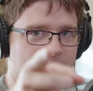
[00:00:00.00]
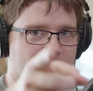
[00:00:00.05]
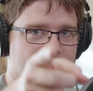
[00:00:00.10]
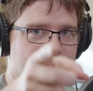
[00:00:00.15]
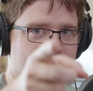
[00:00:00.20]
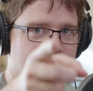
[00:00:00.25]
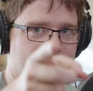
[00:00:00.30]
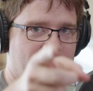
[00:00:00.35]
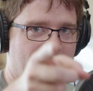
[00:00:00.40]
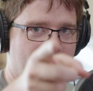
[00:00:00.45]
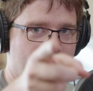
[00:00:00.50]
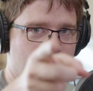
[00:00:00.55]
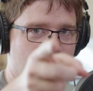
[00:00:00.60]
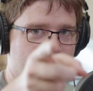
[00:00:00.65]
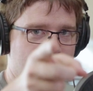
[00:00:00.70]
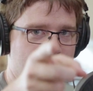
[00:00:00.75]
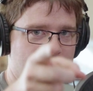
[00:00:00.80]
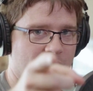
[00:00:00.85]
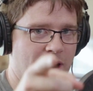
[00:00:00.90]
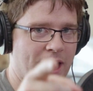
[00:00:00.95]
this
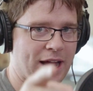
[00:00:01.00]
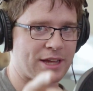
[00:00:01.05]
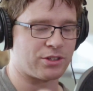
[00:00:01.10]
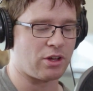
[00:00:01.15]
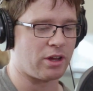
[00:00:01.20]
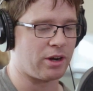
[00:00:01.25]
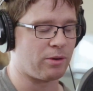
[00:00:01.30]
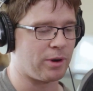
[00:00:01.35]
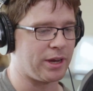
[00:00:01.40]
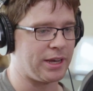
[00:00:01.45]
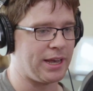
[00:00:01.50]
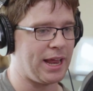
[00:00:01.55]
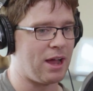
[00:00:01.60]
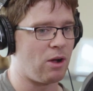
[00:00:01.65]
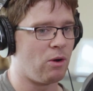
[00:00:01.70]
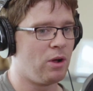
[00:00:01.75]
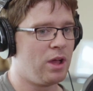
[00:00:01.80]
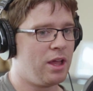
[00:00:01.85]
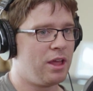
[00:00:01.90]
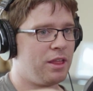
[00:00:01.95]
camera here has on it right
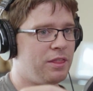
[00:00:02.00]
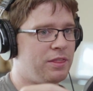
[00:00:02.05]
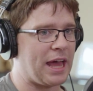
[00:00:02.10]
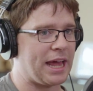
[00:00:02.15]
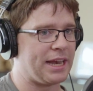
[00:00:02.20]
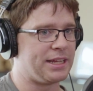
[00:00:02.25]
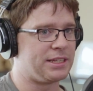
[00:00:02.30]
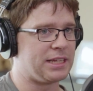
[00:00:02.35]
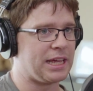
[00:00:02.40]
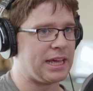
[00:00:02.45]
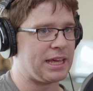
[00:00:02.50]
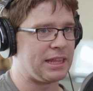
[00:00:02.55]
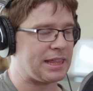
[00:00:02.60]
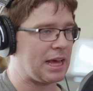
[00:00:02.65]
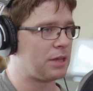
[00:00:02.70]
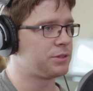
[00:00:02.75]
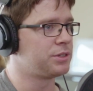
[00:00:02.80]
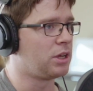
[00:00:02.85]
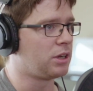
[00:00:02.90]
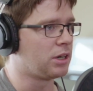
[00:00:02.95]
now, that is a
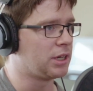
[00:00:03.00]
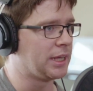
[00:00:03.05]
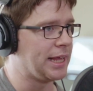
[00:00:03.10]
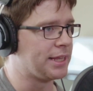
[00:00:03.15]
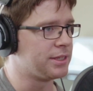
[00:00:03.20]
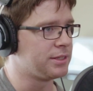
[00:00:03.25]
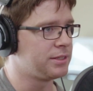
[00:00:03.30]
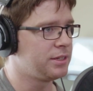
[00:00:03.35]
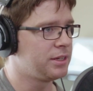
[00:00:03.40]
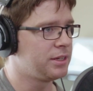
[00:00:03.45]
$1,000 lens.